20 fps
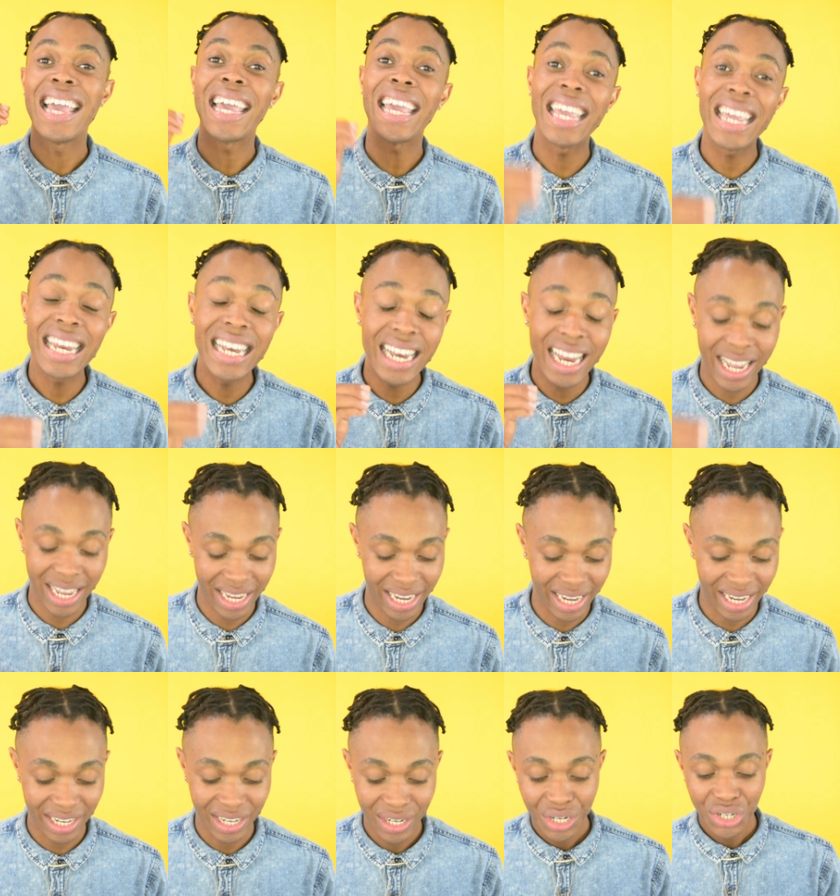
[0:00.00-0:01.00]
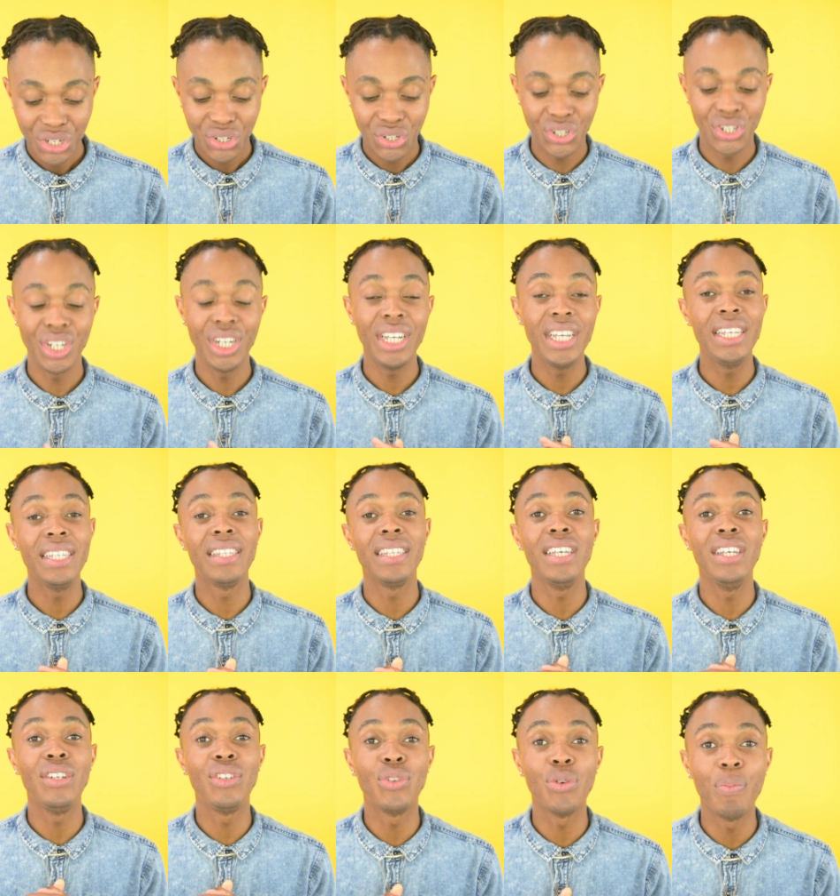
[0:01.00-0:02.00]
in her. She is
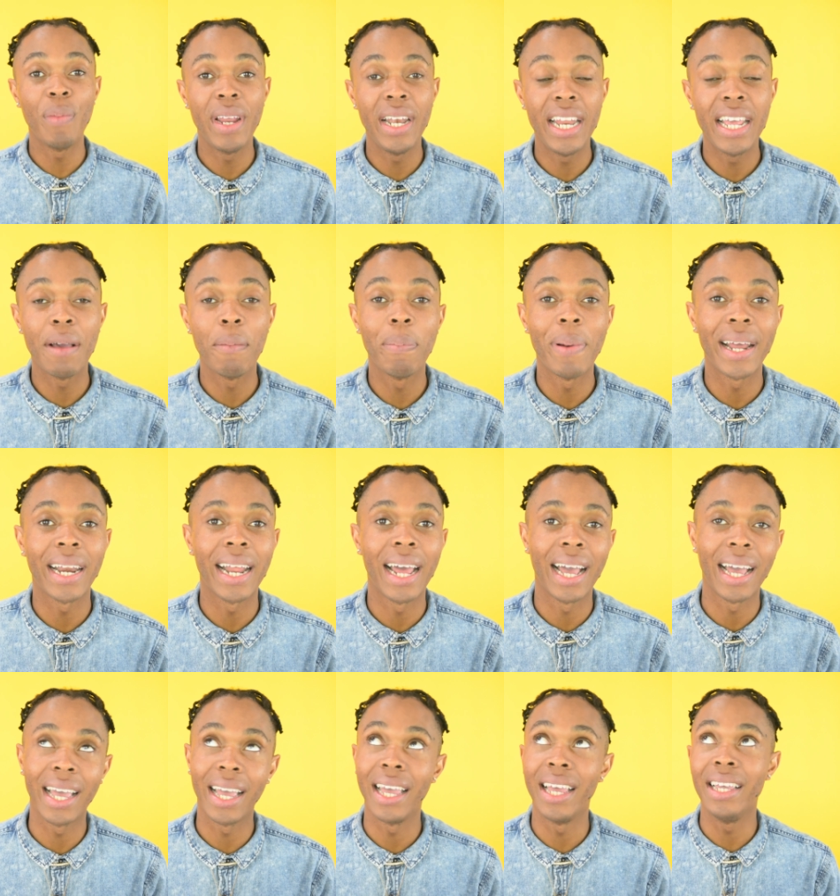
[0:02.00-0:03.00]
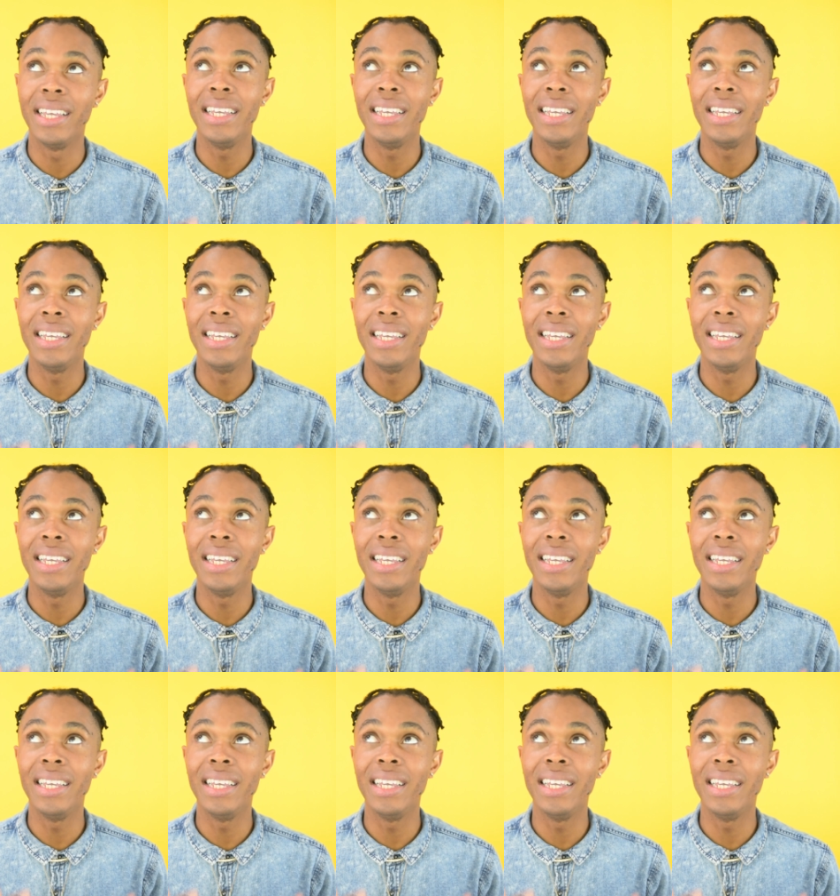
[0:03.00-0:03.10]
Itumeleng Parache.